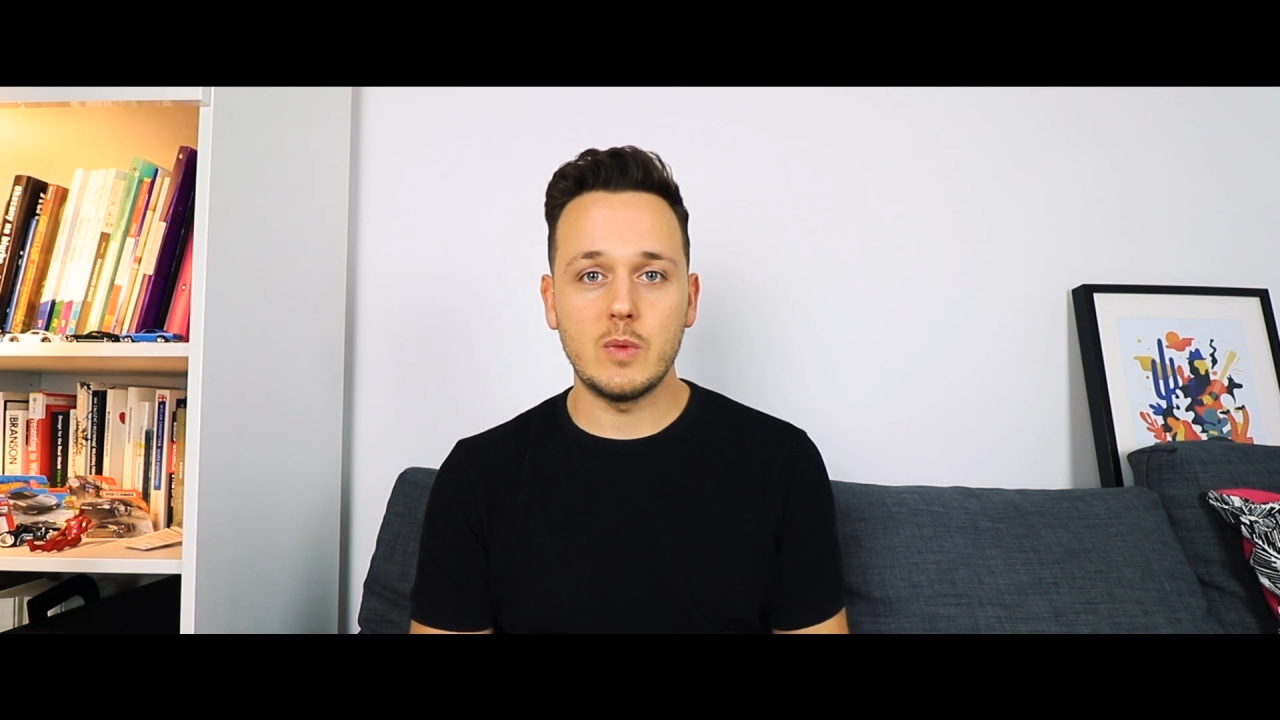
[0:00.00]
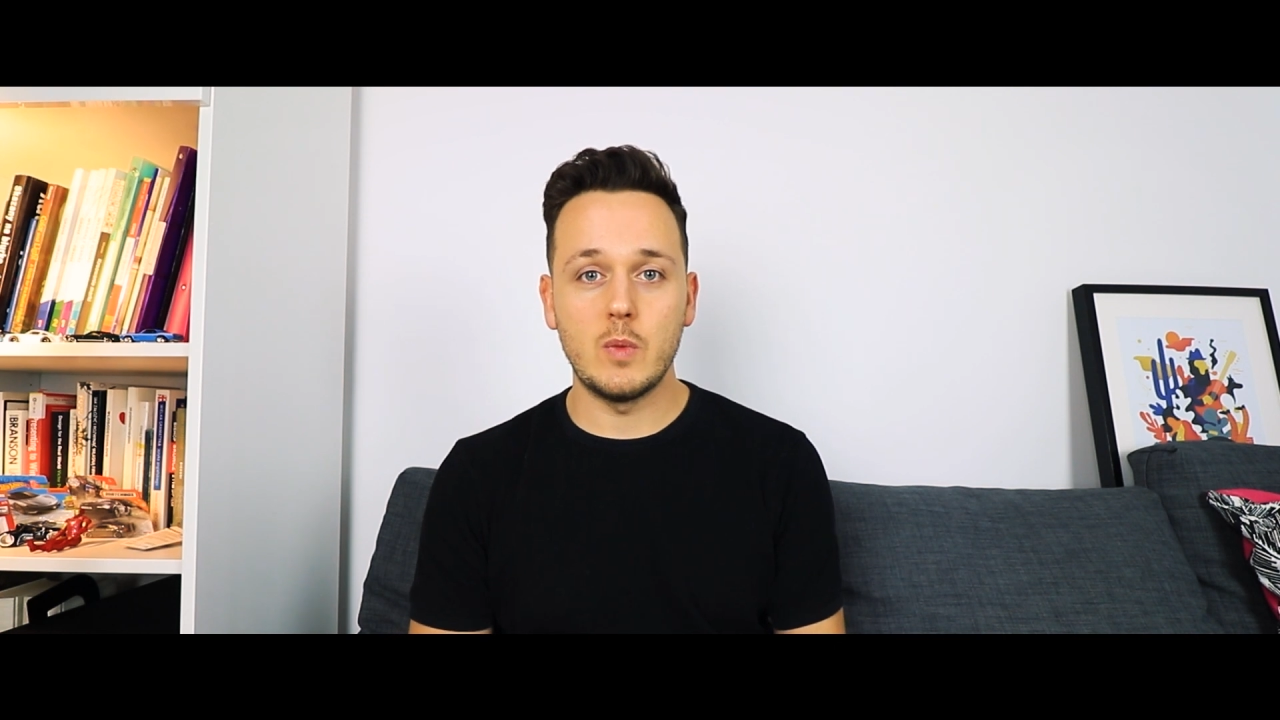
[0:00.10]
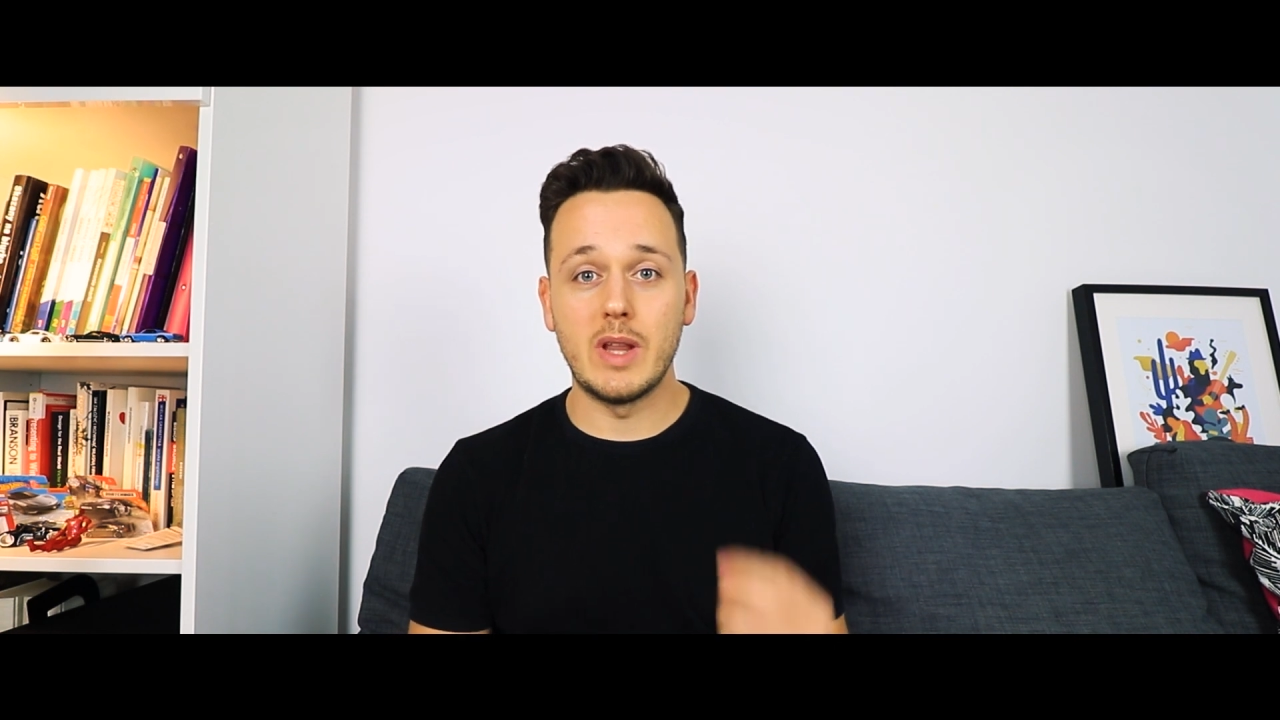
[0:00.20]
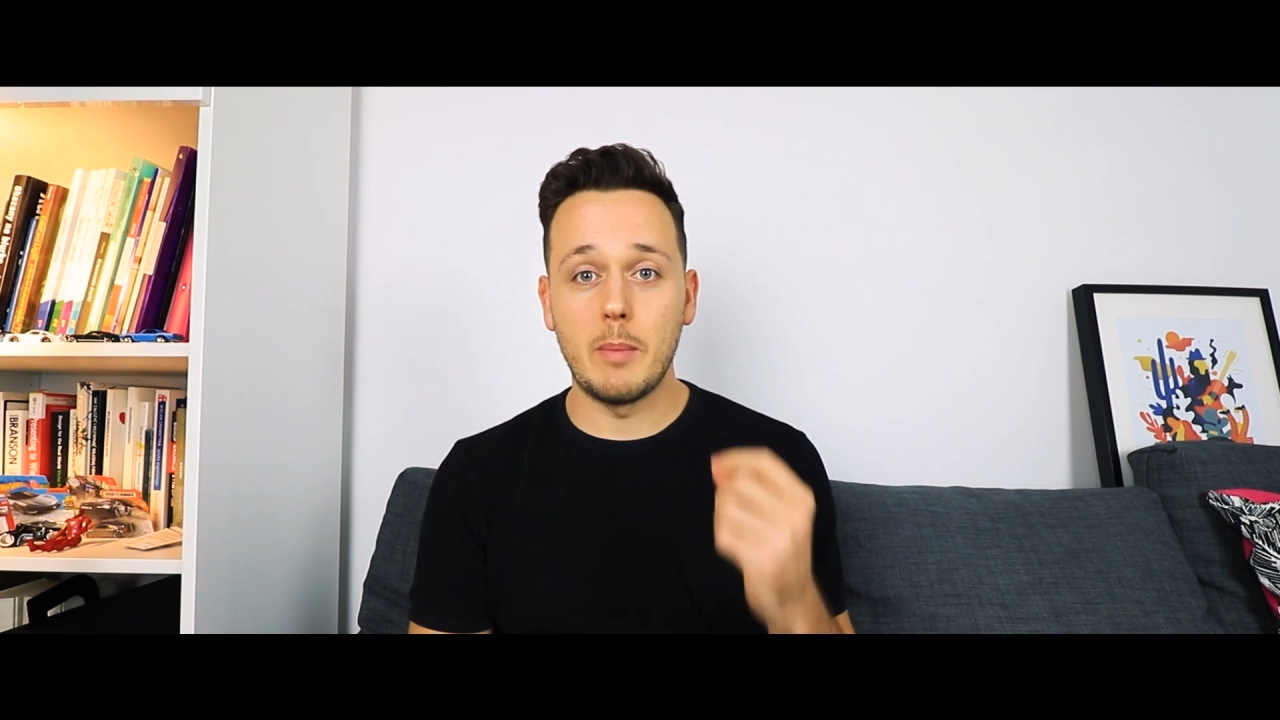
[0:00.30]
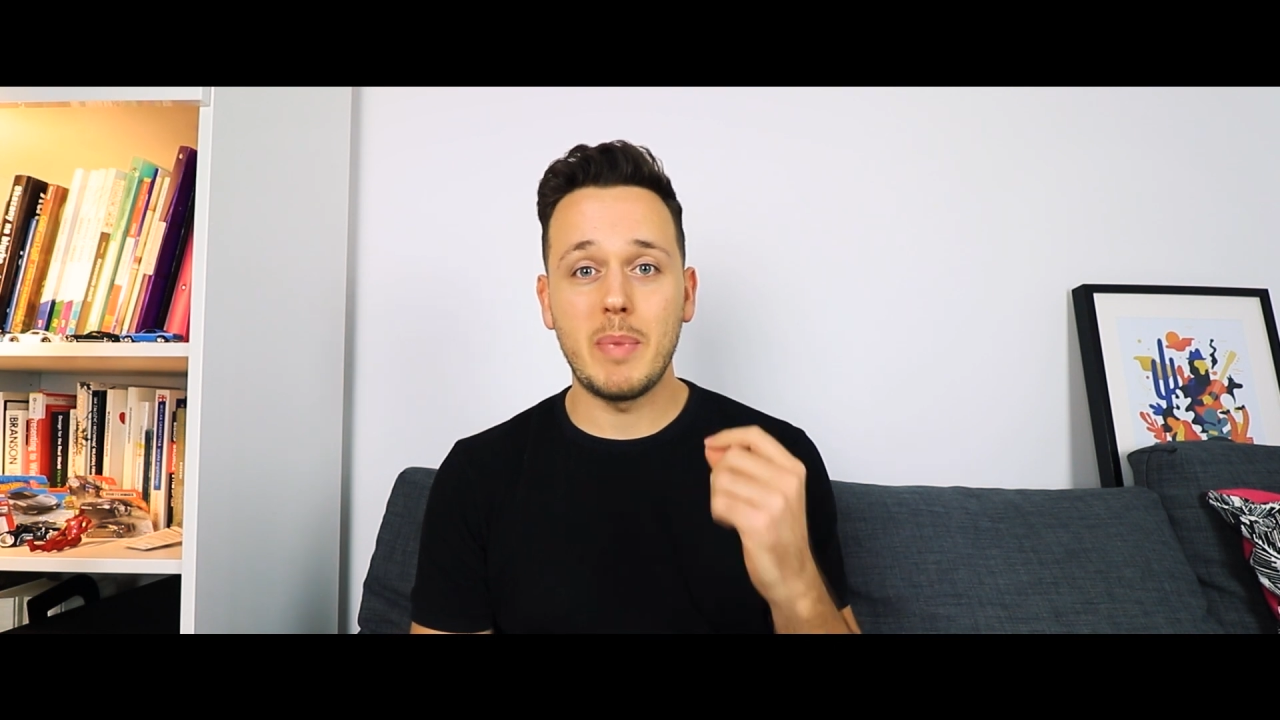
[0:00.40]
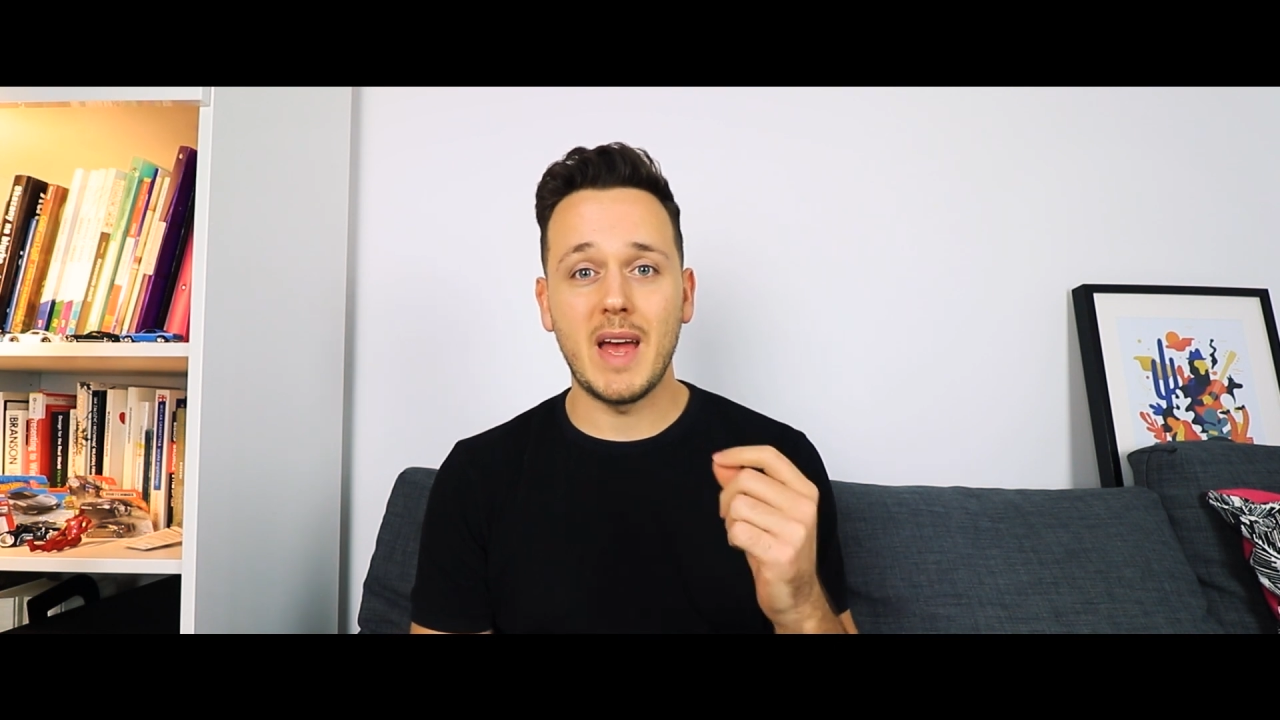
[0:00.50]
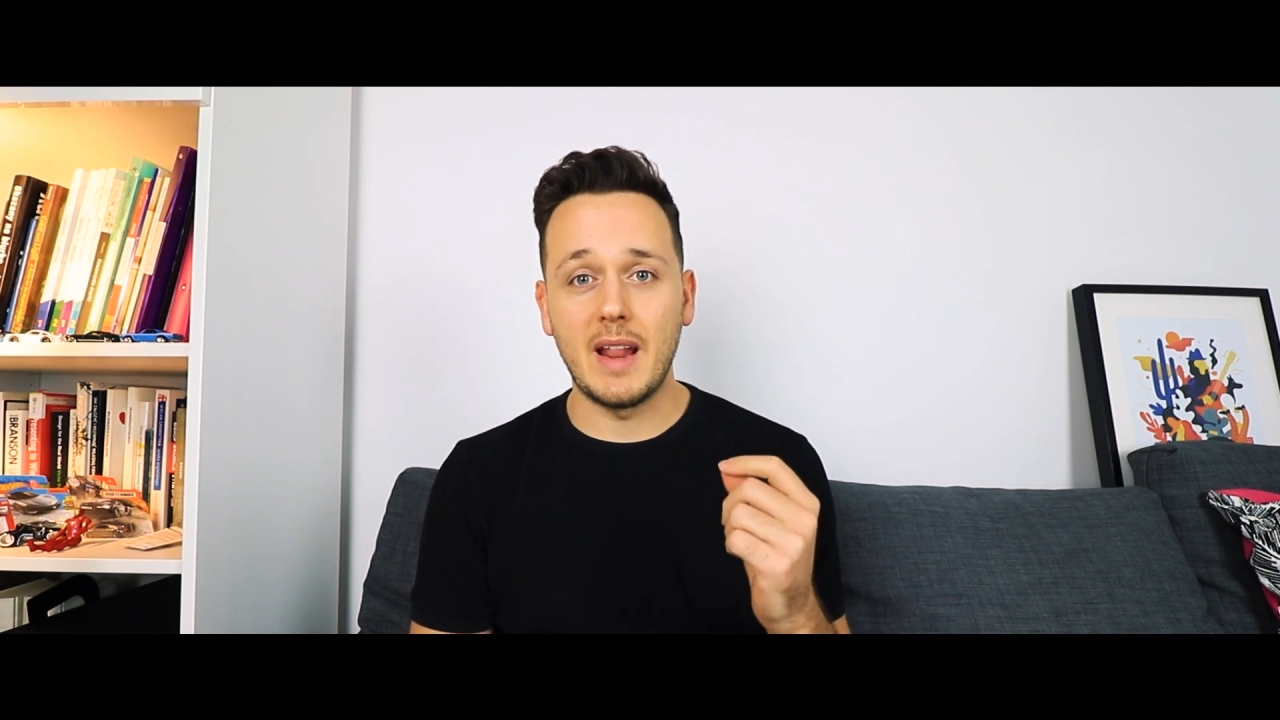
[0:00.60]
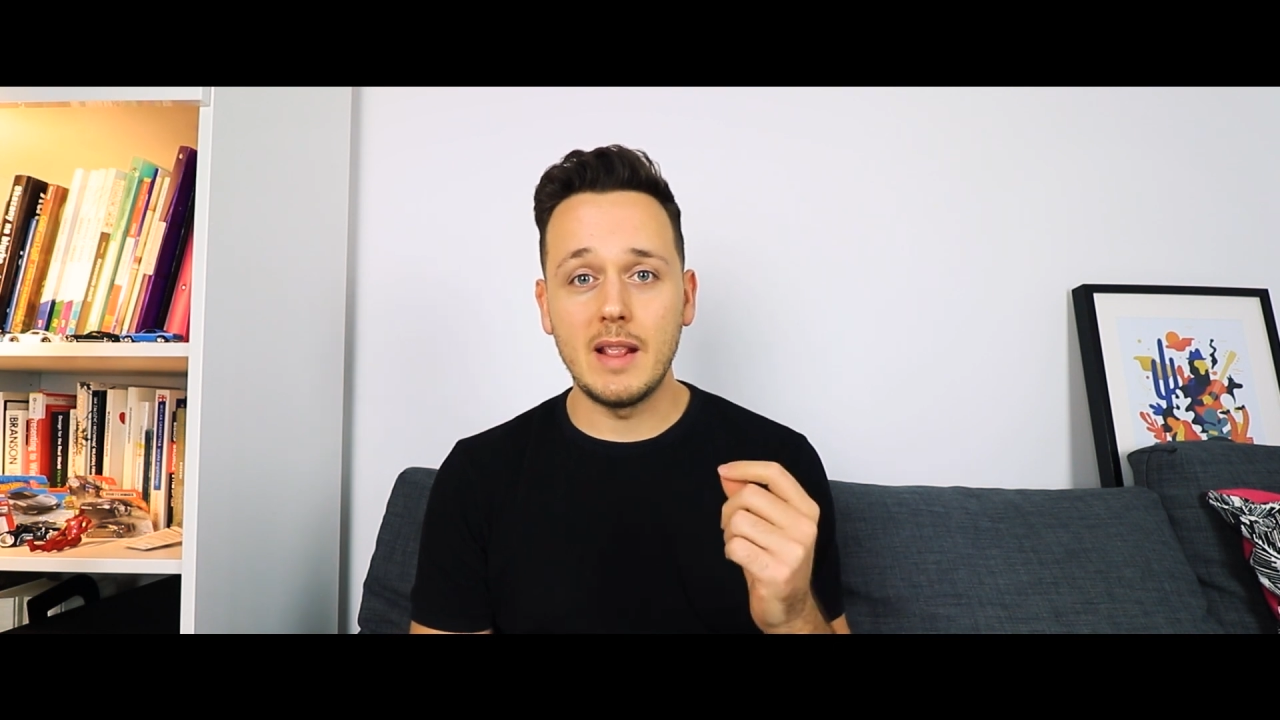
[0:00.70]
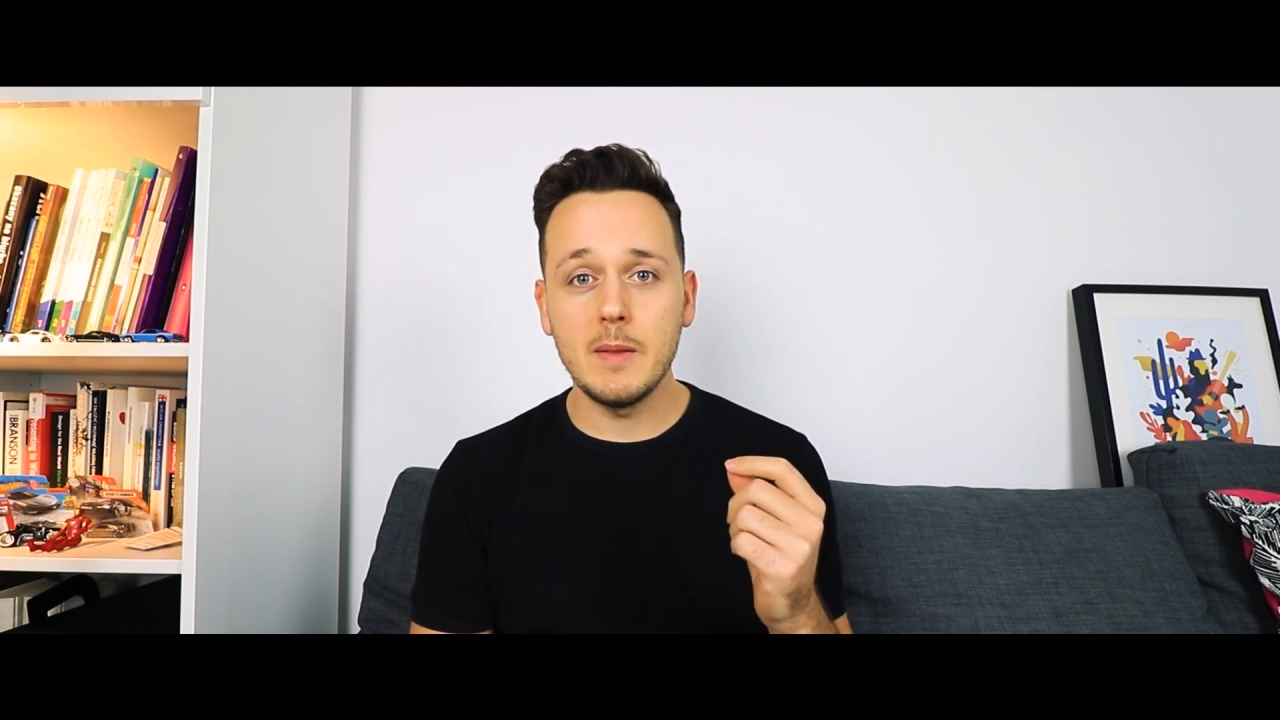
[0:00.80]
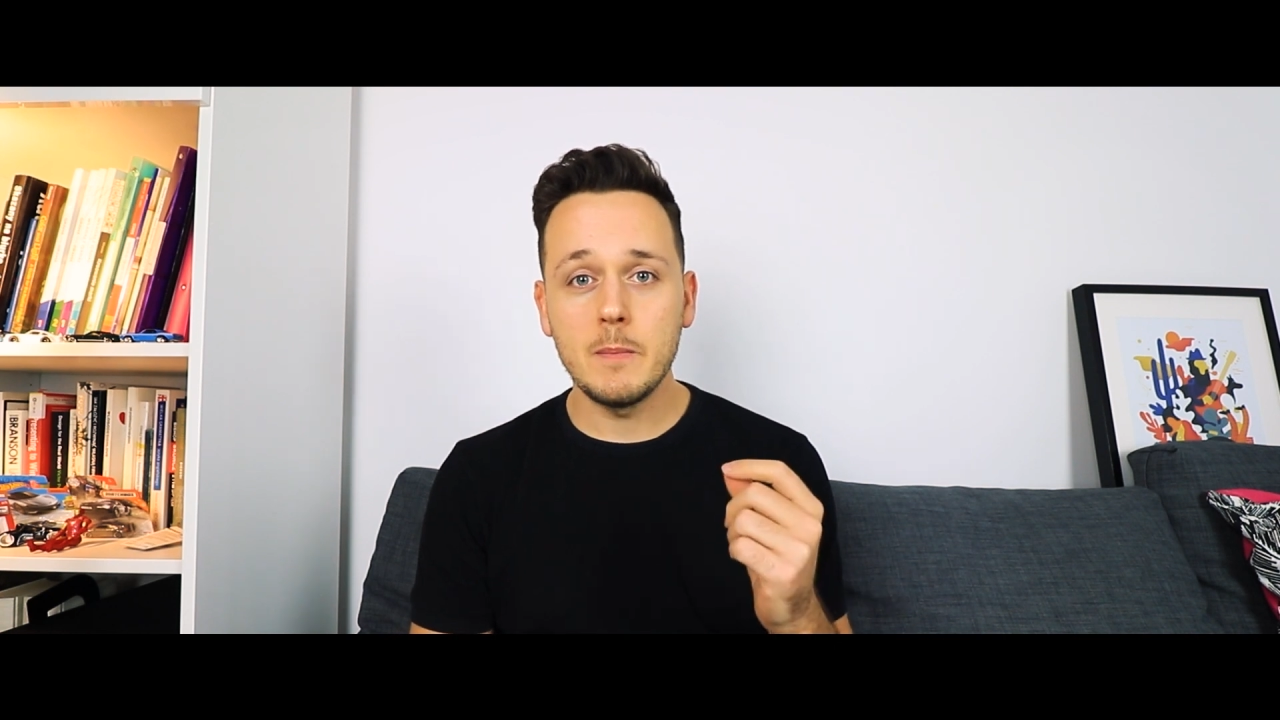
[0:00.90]
with a
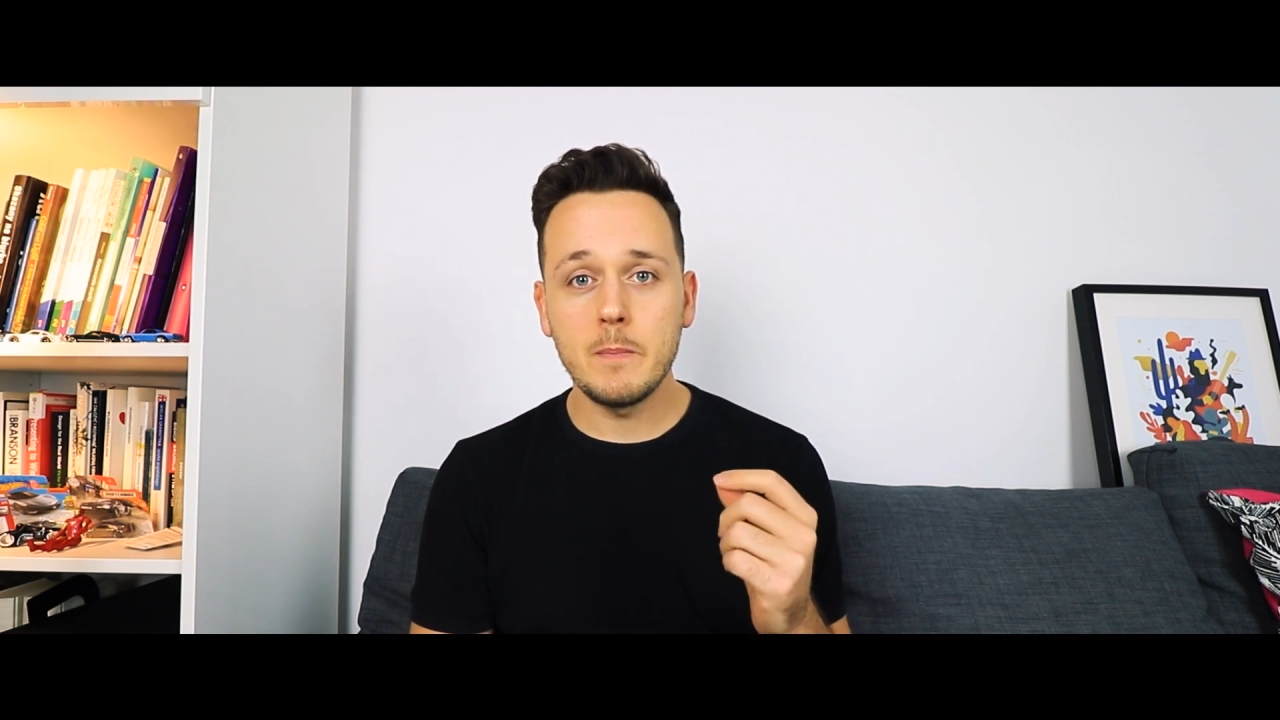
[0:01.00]
pen,